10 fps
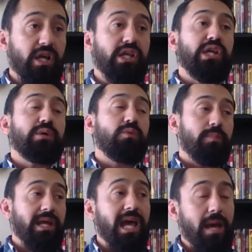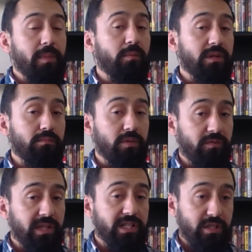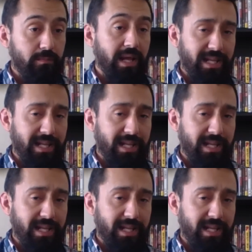you will be happy with the movie that you made.